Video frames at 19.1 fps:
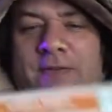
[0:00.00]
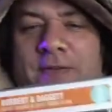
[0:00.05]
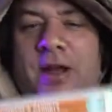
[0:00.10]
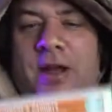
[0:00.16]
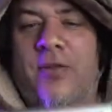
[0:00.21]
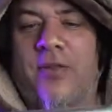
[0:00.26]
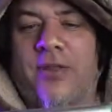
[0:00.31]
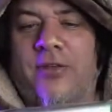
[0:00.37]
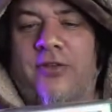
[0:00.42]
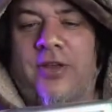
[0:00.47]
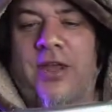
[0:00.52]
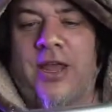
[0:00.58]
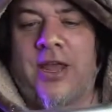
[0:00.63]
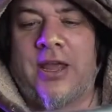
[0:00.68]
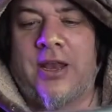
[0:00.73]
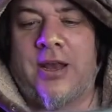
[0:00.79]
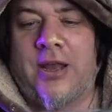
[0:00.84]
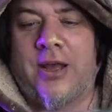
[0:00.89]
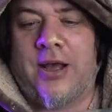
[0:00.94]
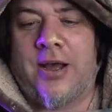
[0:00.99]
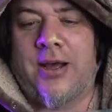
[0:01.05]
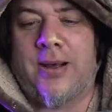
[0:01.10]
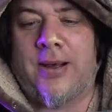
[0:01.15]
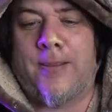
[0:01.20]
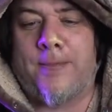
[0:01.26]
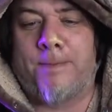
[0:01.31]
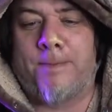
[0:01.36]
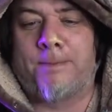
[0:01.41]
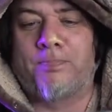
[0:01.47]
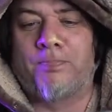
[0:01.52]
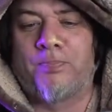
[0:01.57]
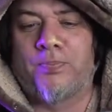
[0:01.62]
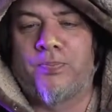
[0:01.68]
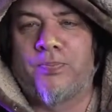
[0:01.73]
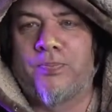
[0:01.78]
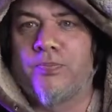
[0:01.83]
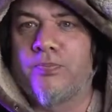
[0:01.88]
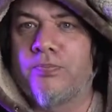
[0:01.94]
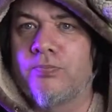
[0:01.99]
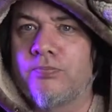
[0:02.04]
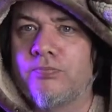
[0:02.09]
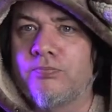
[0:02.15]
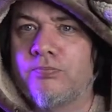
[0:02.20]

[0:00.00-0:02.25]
I found this in... where